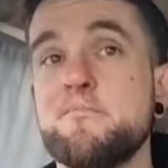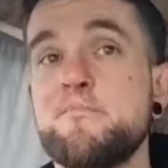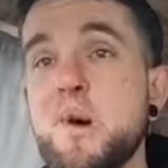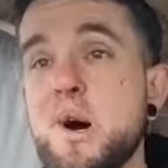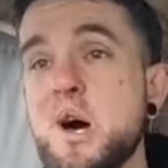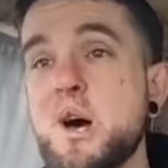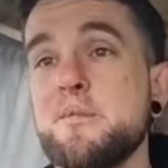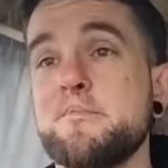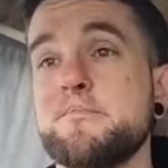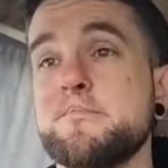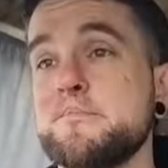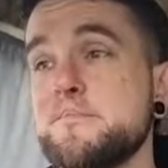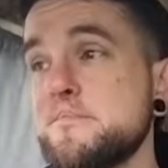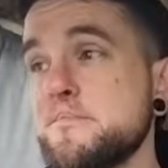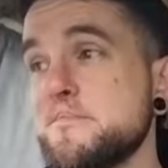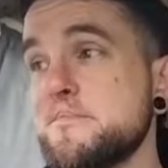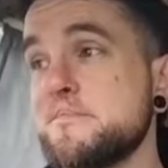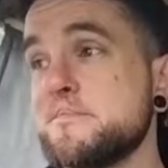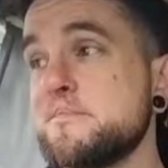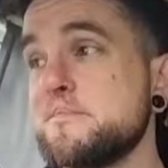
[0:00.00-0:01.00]
But
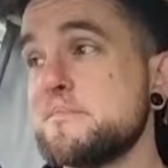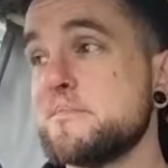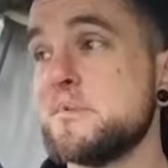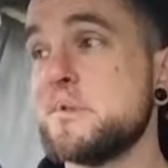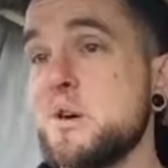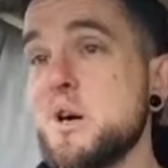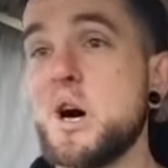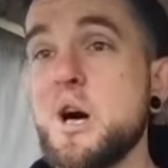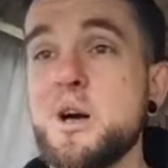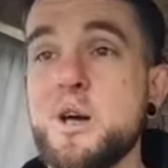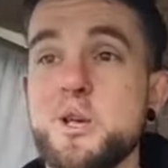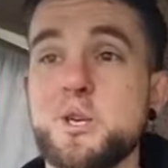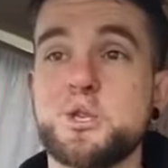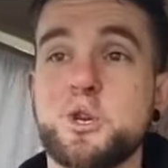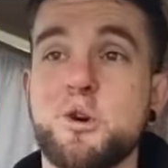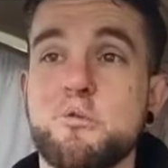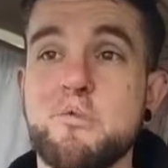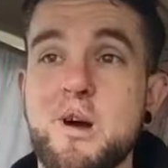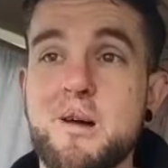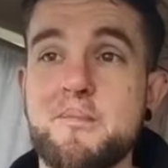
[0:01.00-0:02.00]
I'm going to
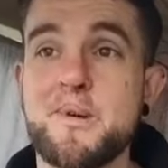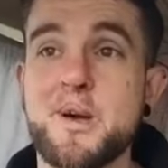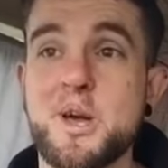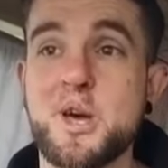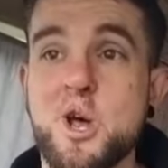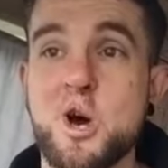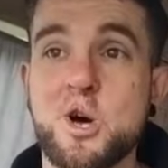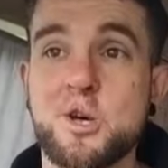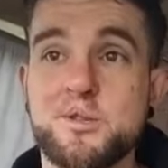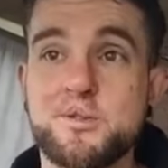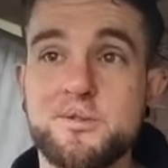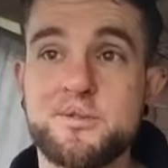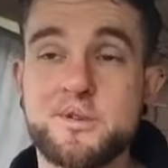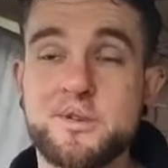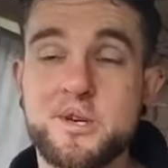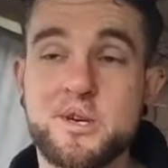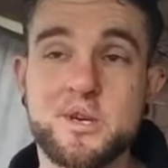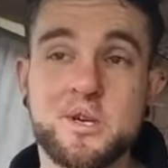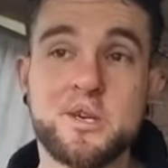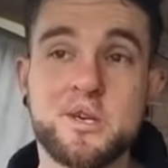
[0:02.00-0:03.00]
sort of rabbiting
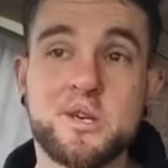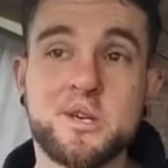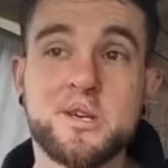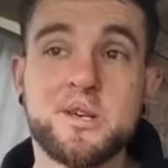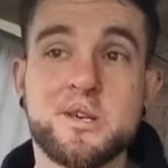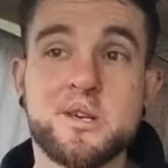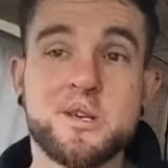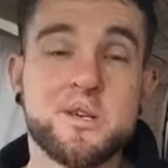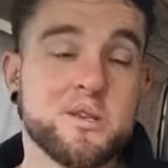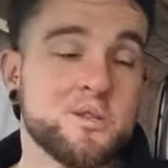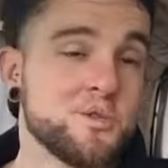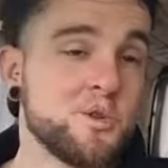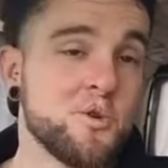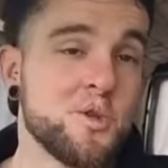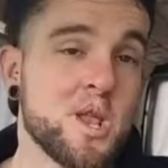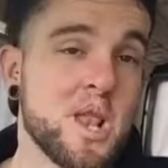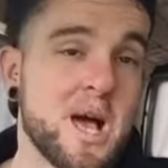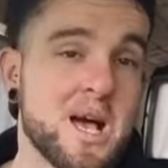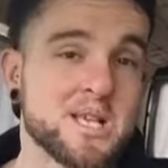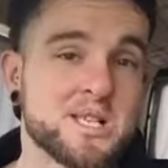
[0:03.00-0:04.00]
on, do
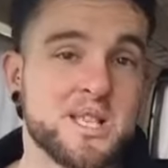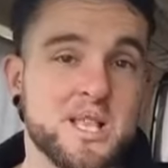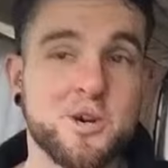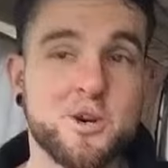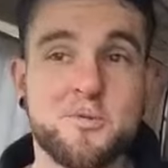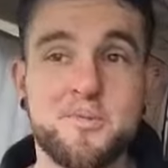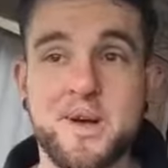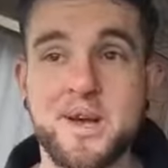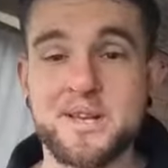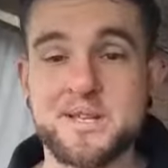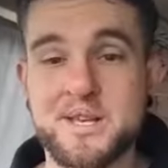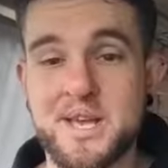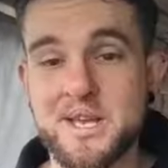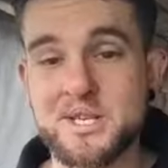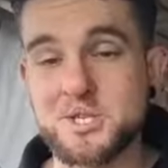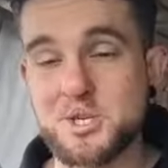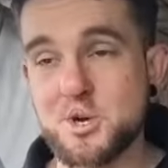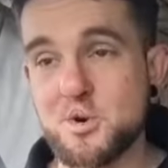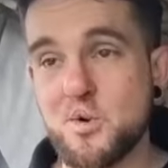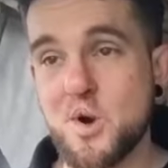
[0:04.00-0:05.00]
the last little bit,
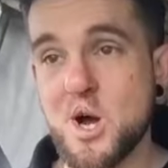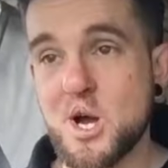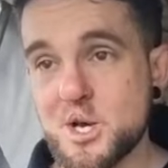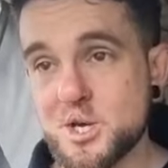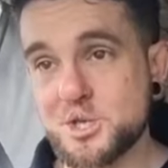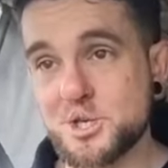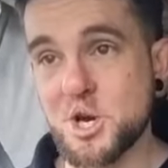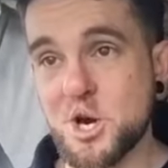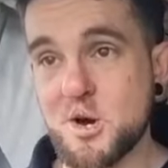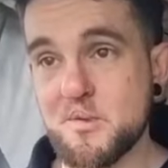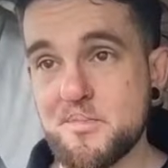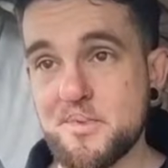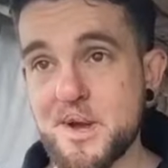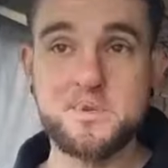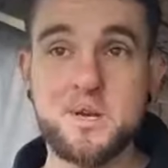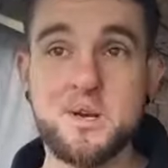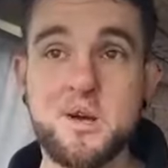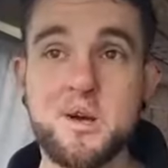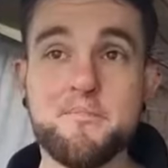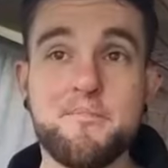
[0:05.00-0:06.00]
get to the workshop,
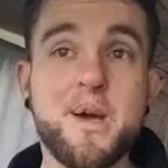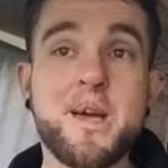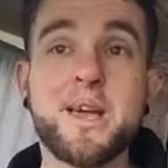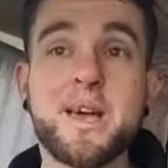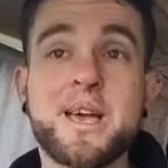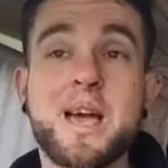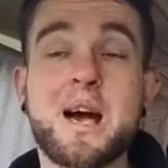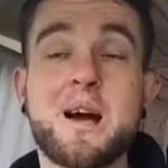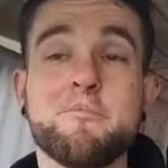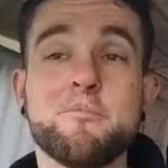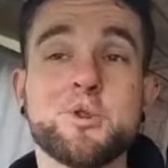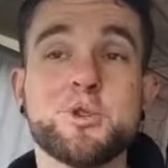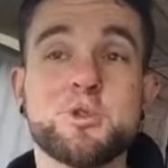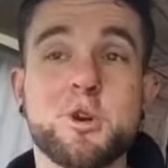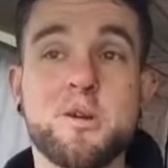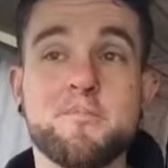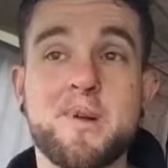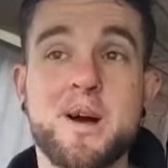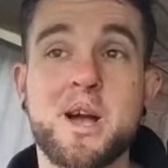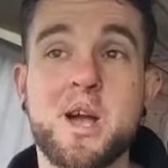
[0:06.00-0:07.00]
pick a camera
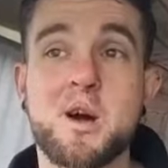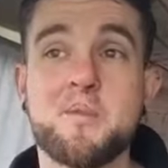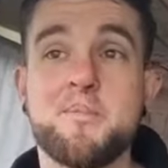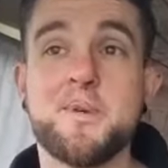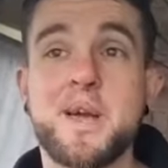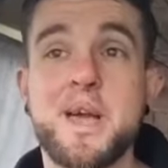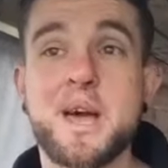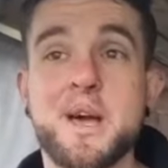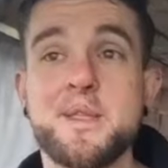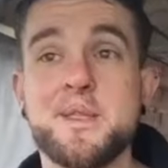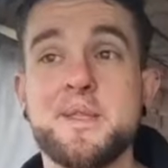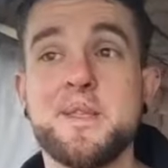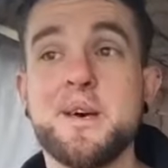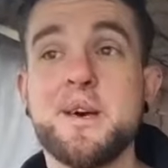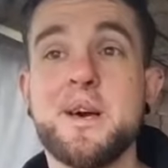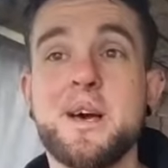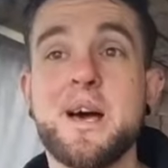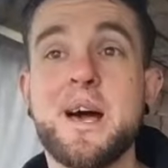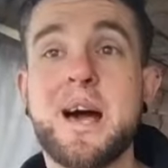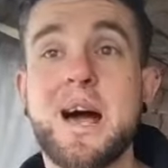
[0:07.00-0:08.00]
straight back up
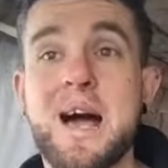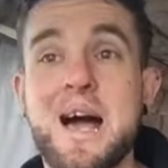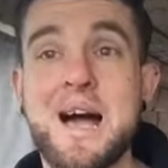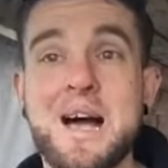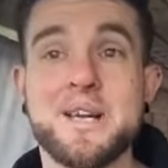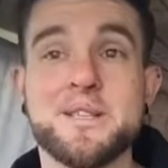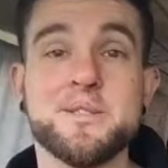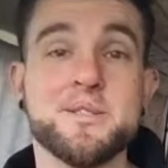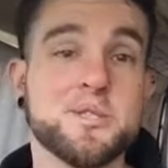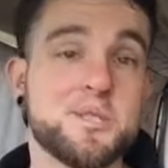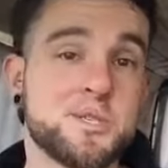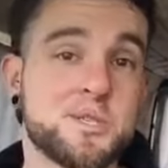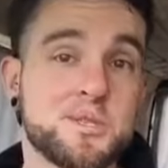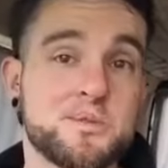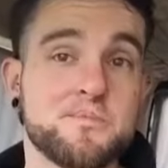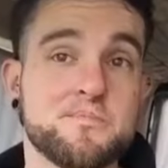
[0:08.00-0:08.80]
again, and